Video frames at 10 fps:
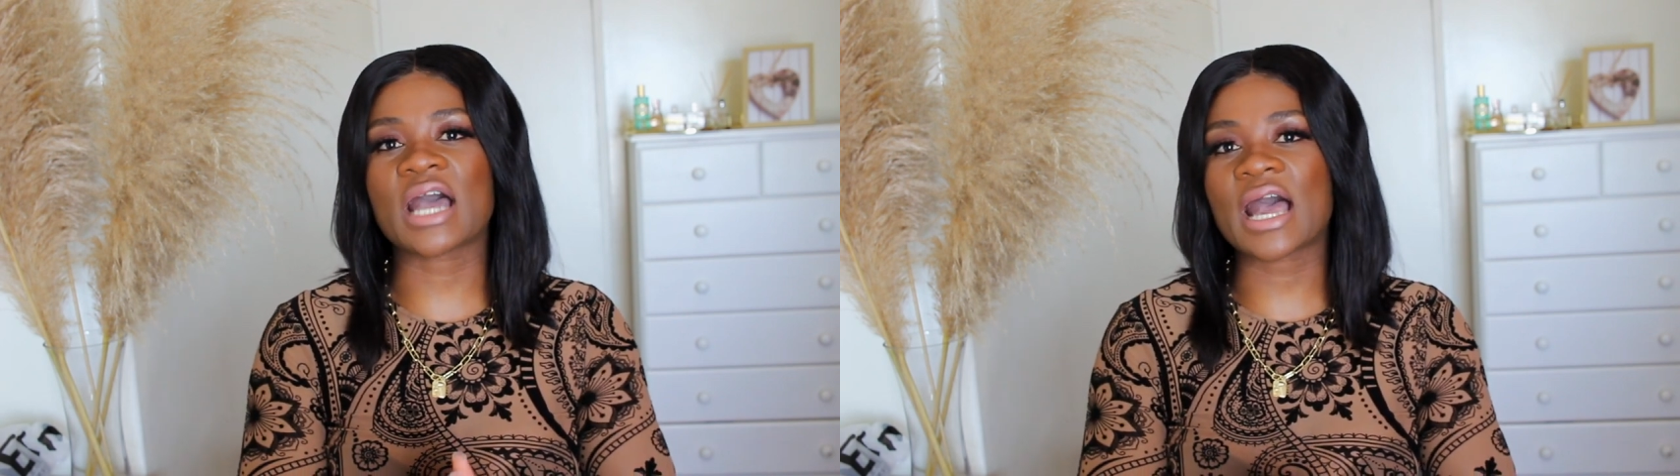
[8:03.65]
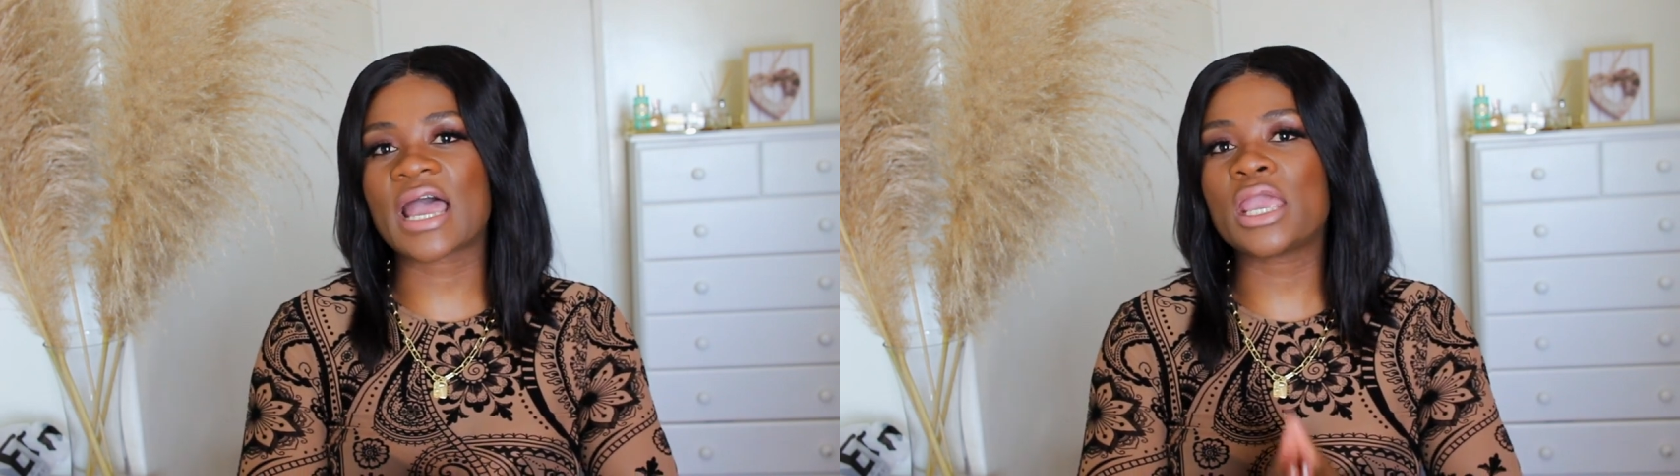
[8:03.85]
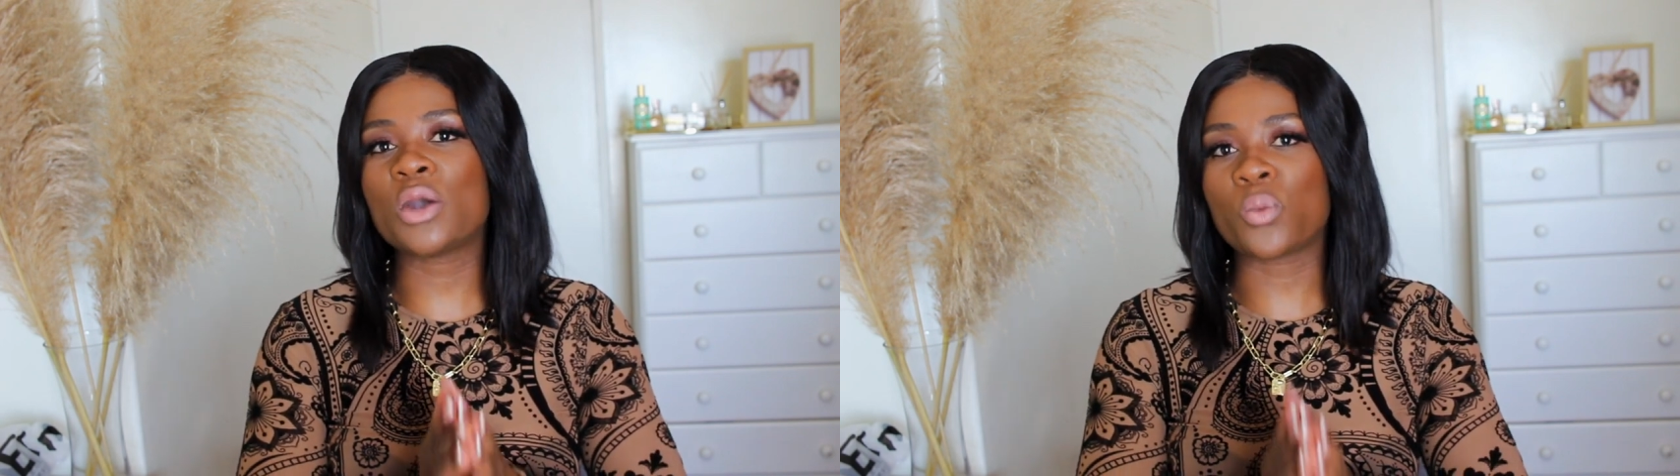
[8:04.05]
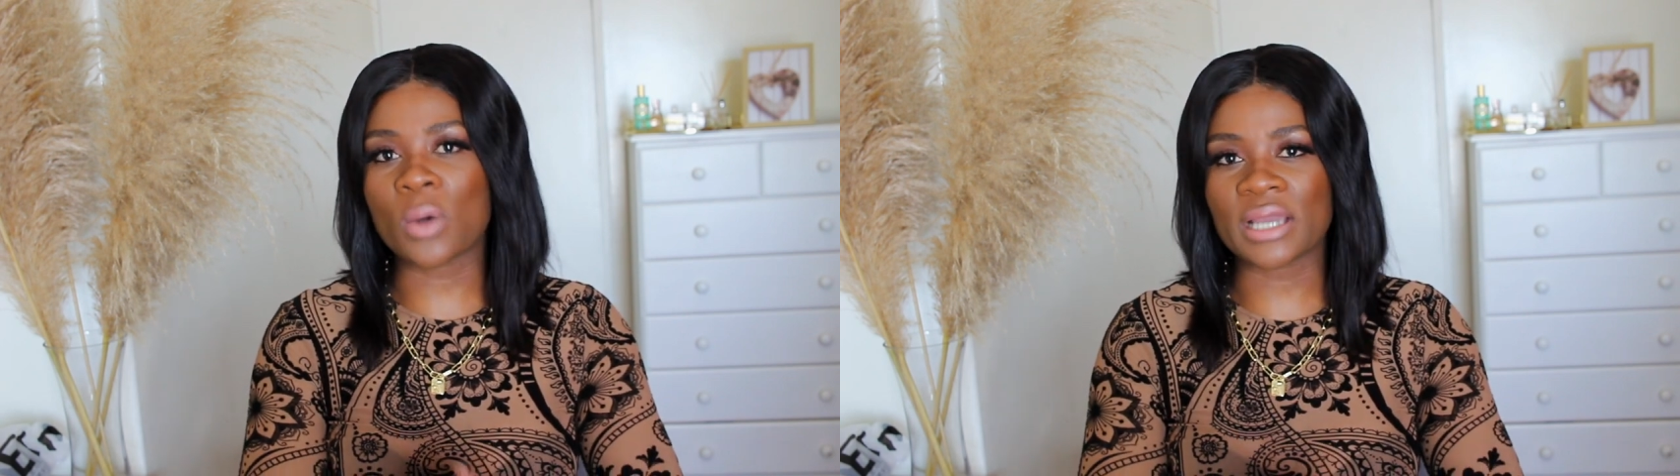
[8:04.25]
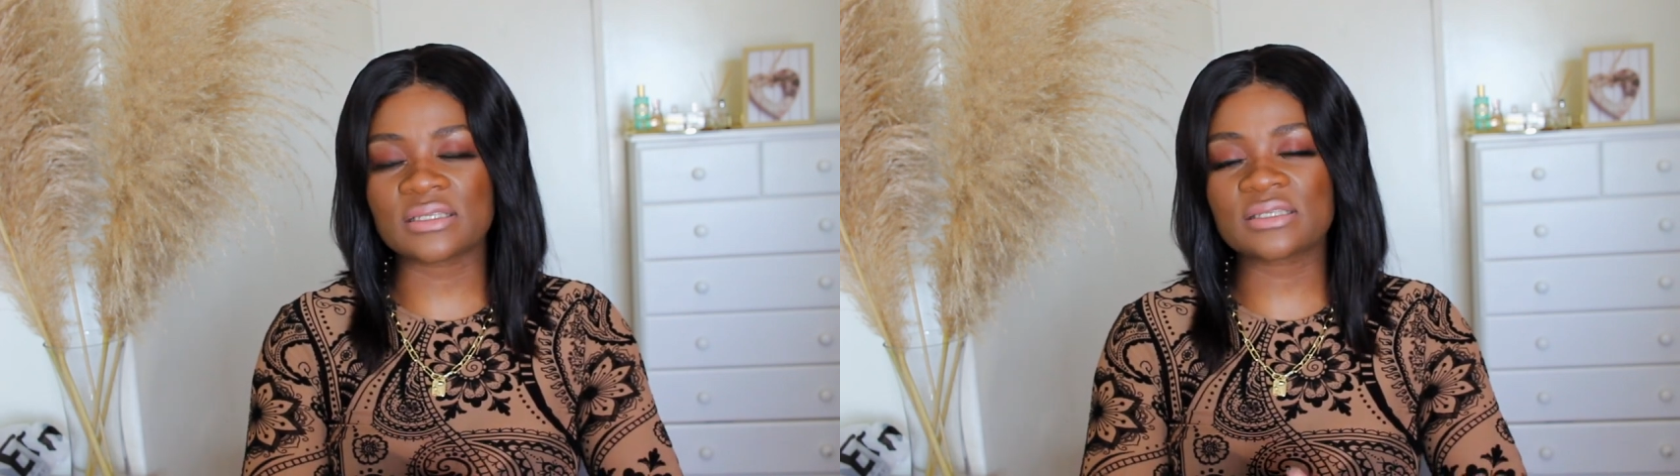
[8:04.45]
I
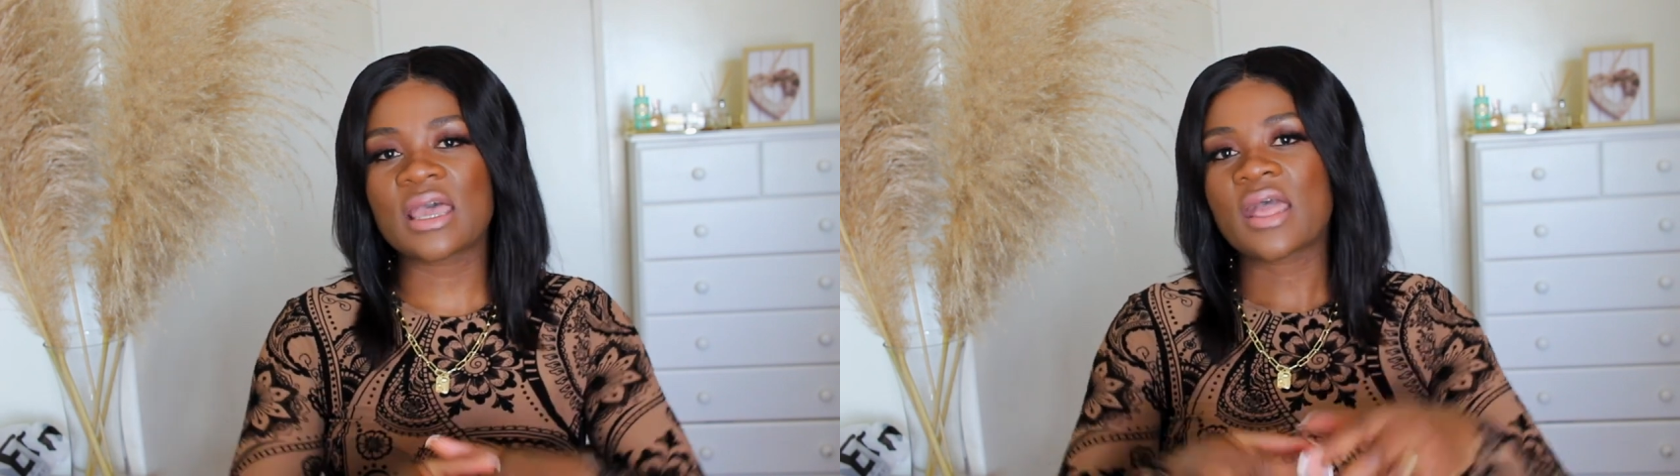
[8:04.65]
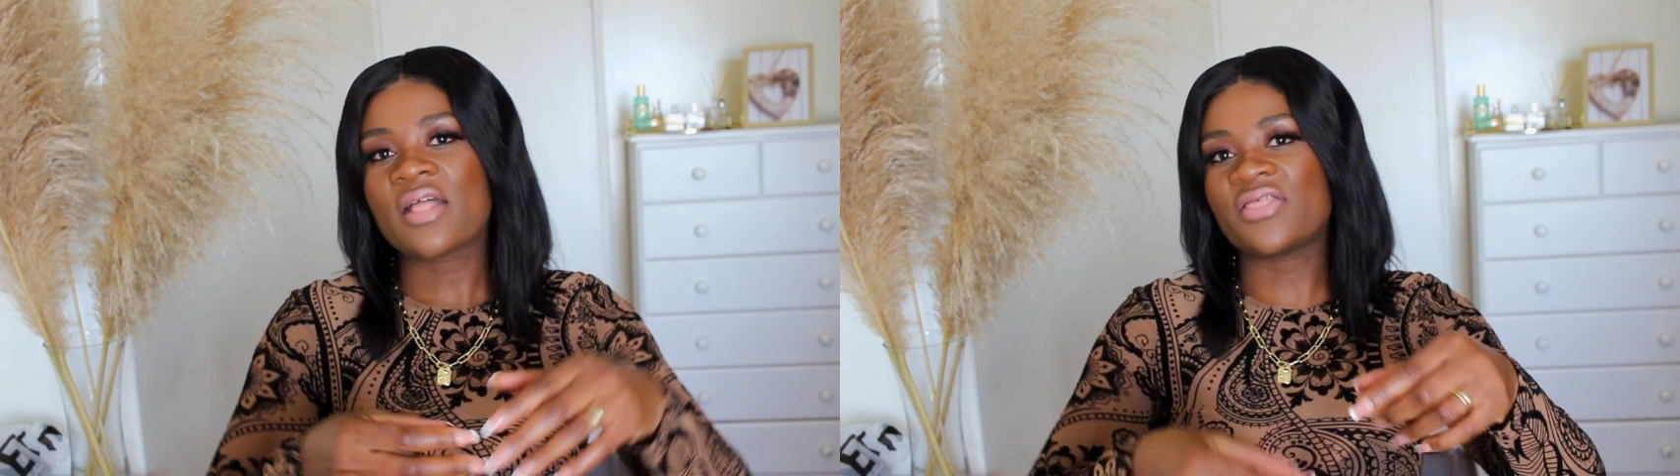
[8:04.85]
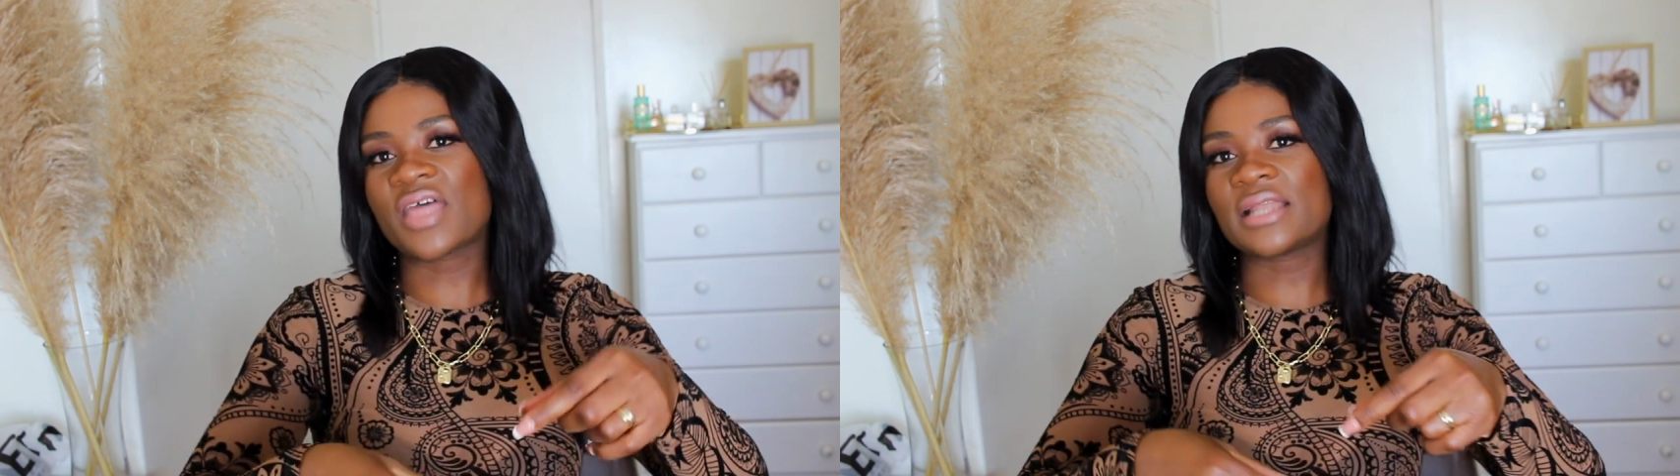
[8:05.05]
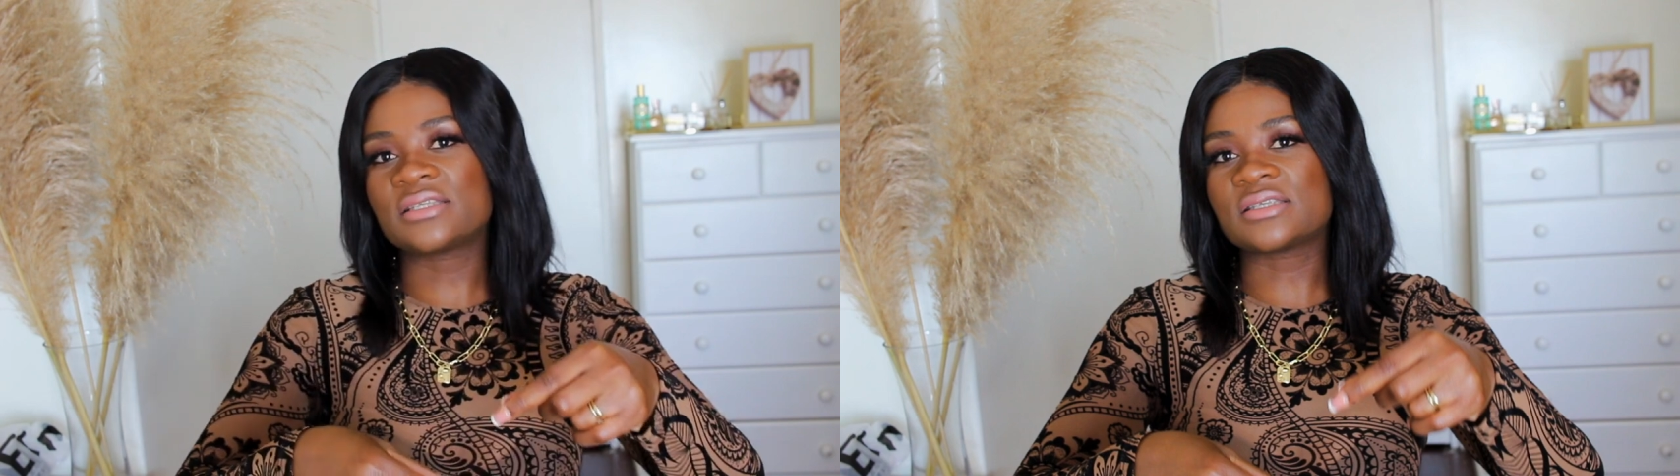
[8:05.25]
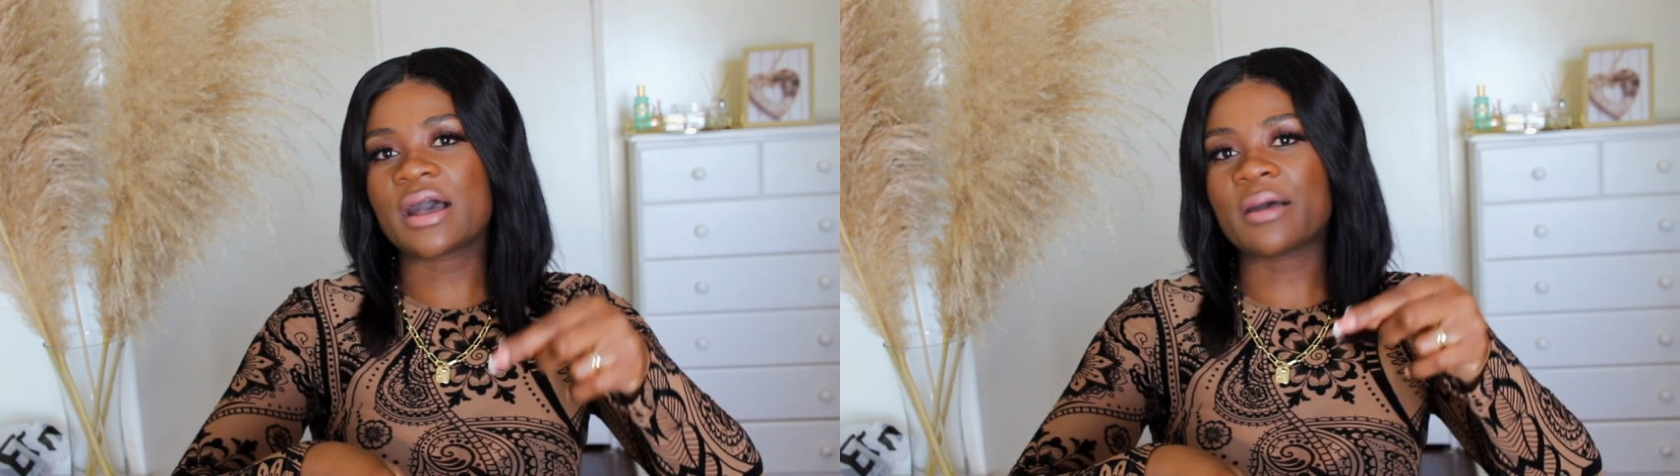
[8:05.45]
want that